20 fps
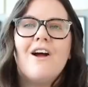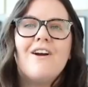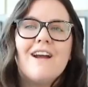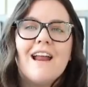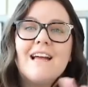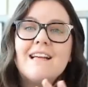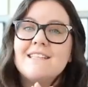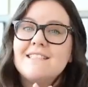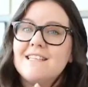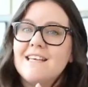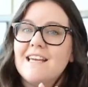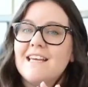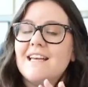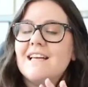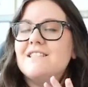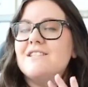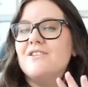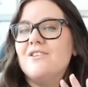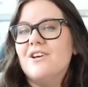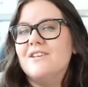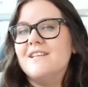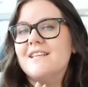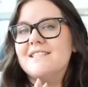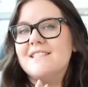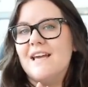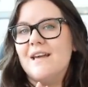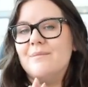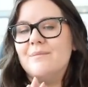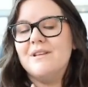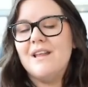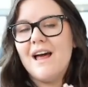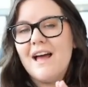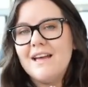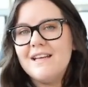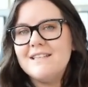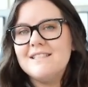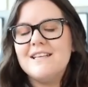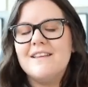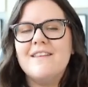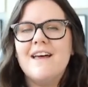next thing is along the same
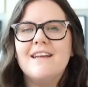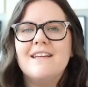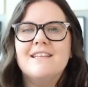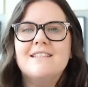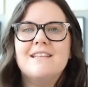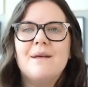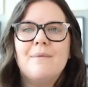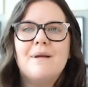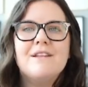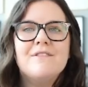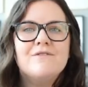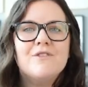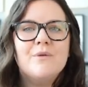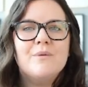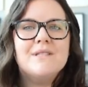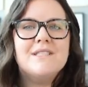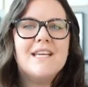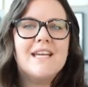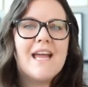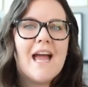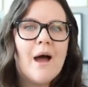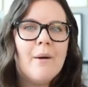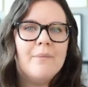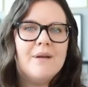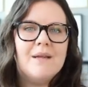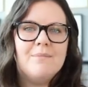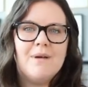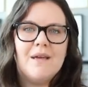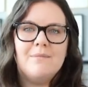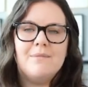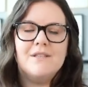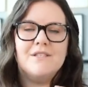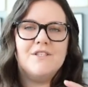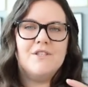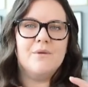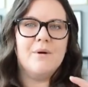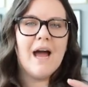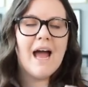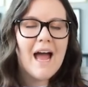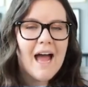lines, and that is influencing how many babies
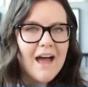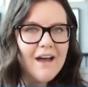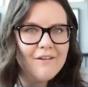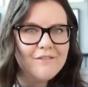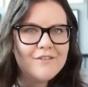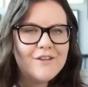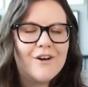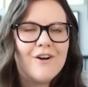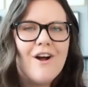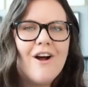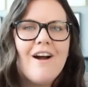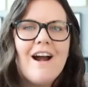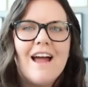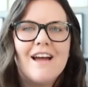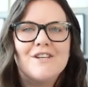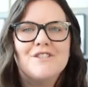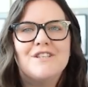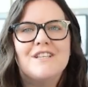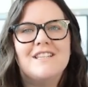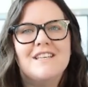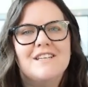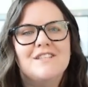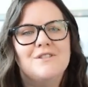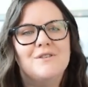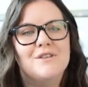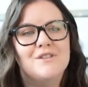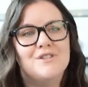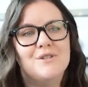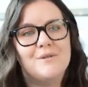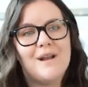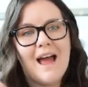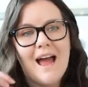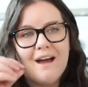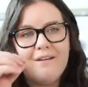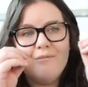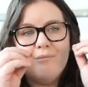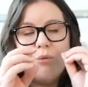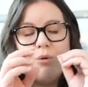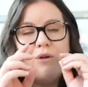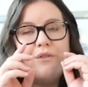you have. There are actually things you can do to
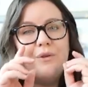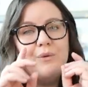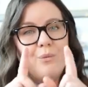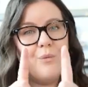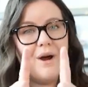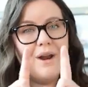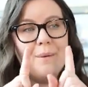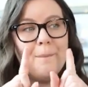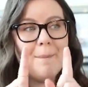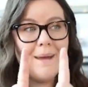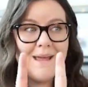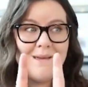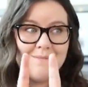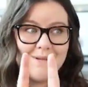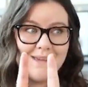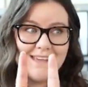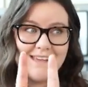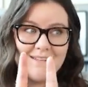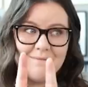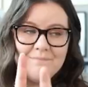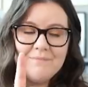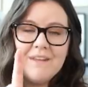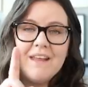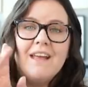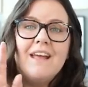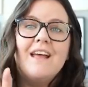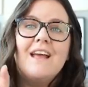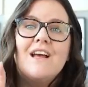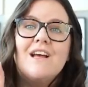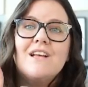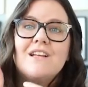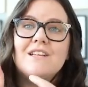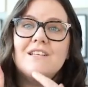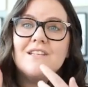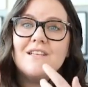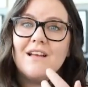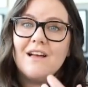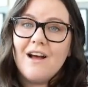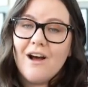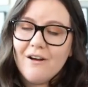have more than one baby.
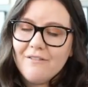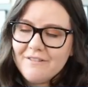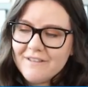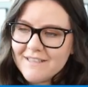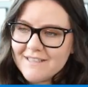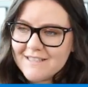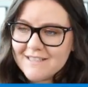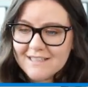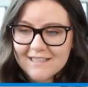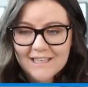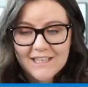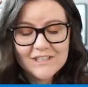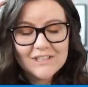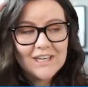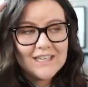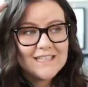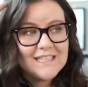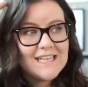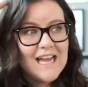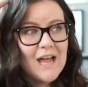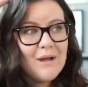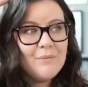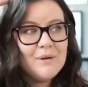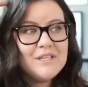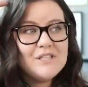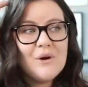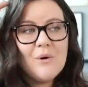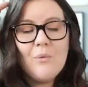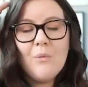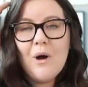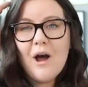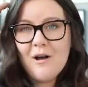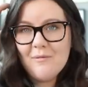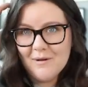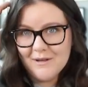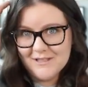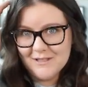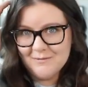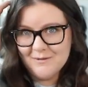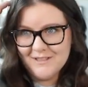Obviously, a lot of the time we don't want
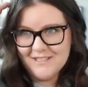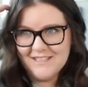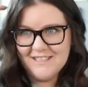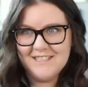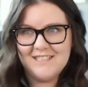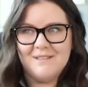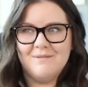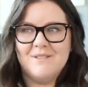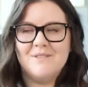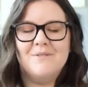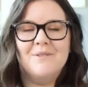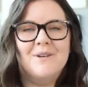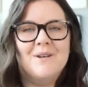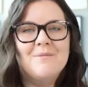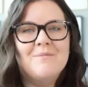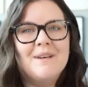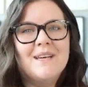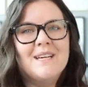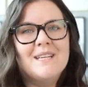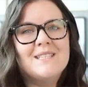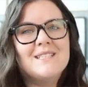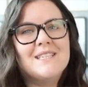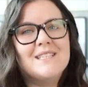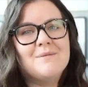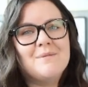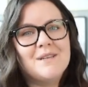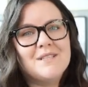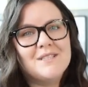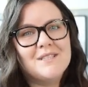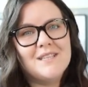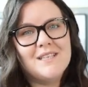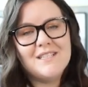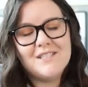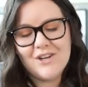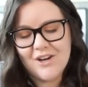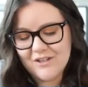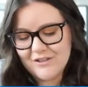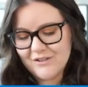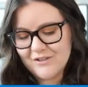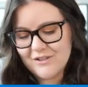multiples in The Sims 4 because especially
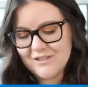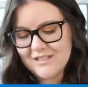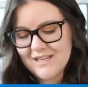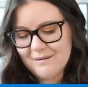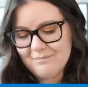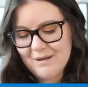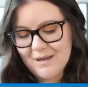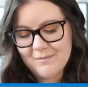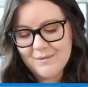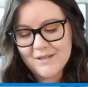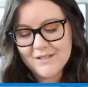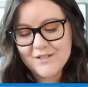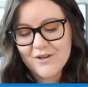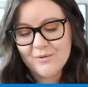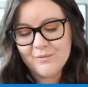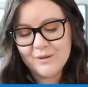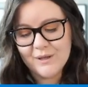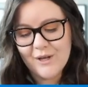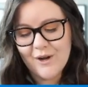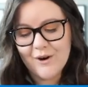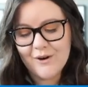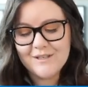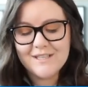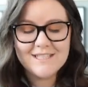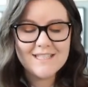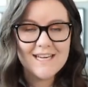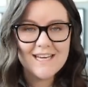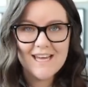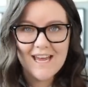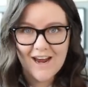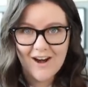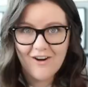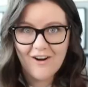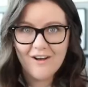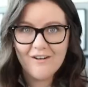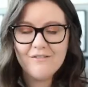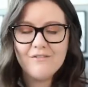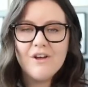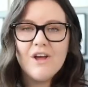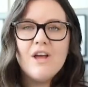toddlers and babies are really hard to take care
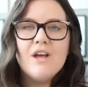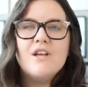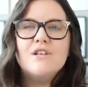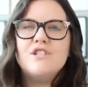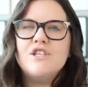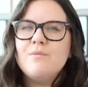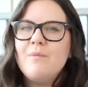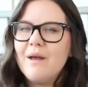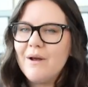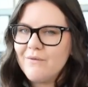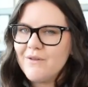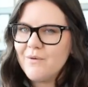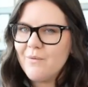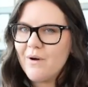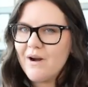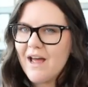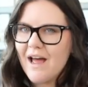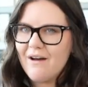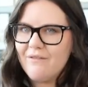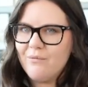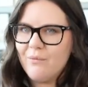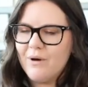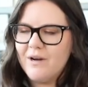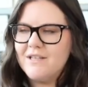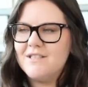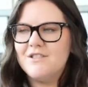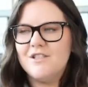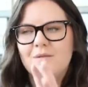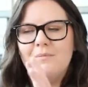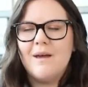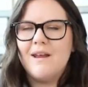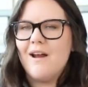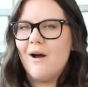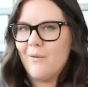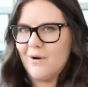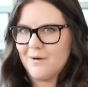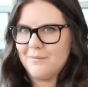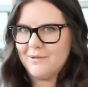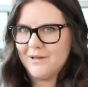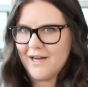of. So you may only want to have one, so you may not
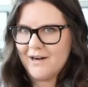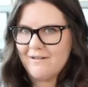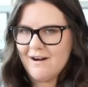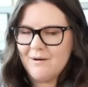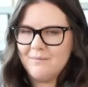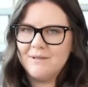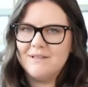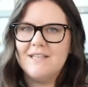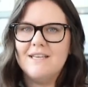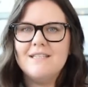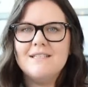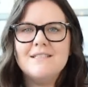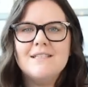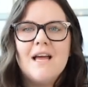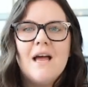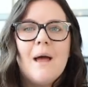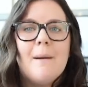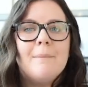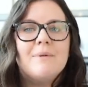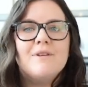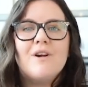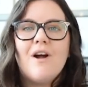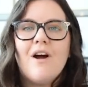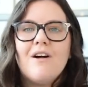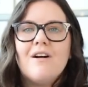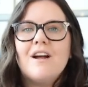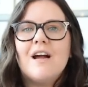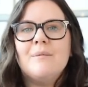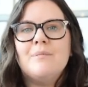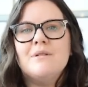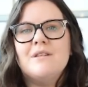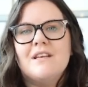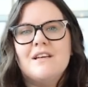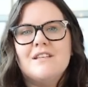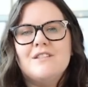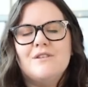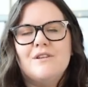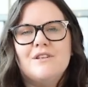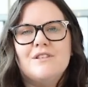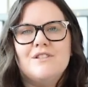want to play around with this, but there are a couple
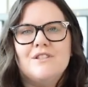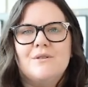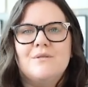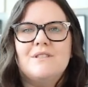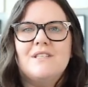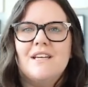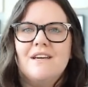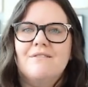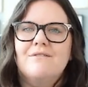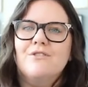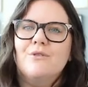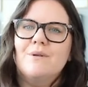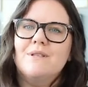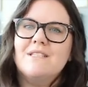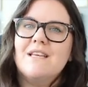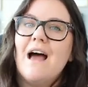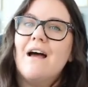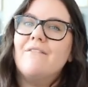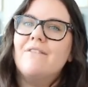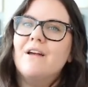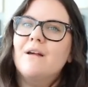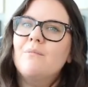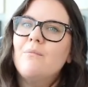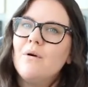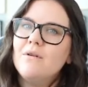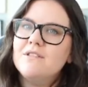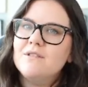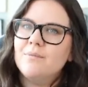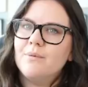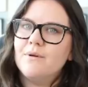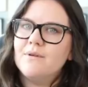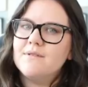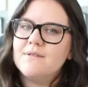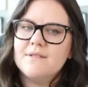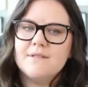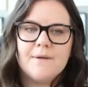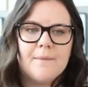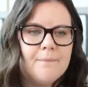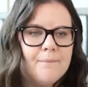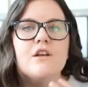things you can do to influence having
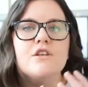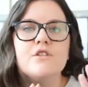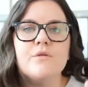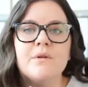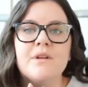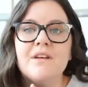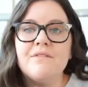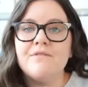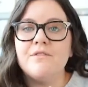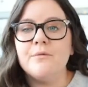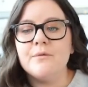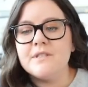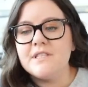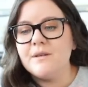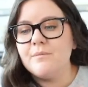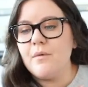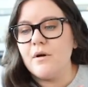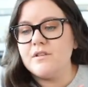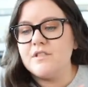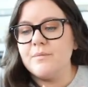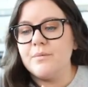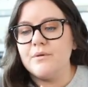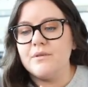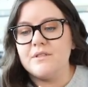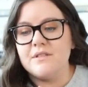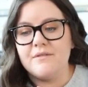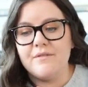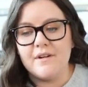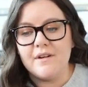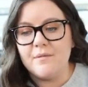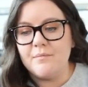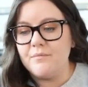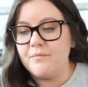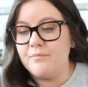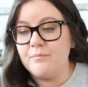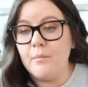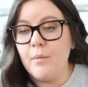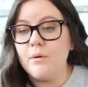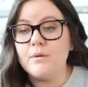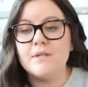multiples. So in influencing multiples, the very
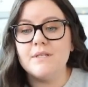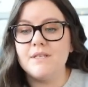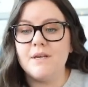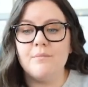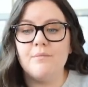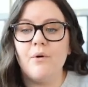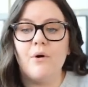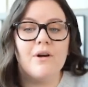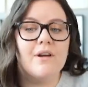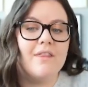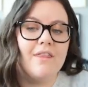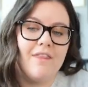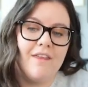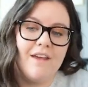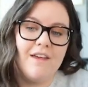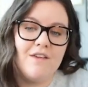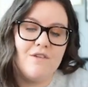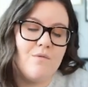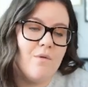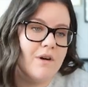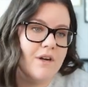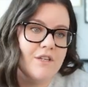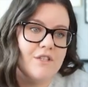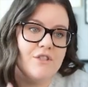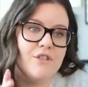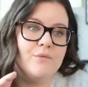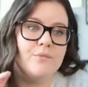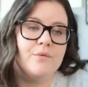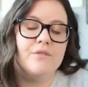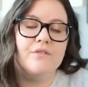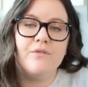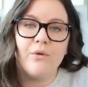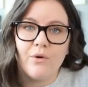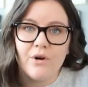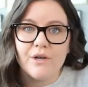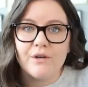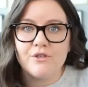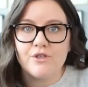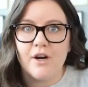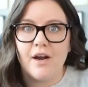most important thing you want to do before
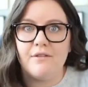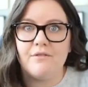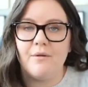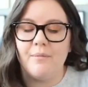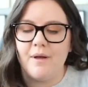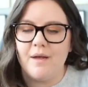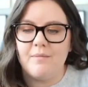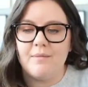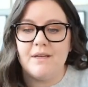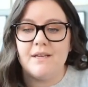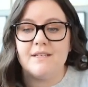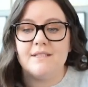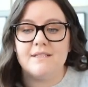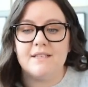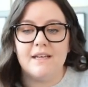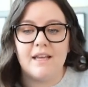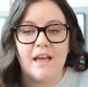you try for baby is to get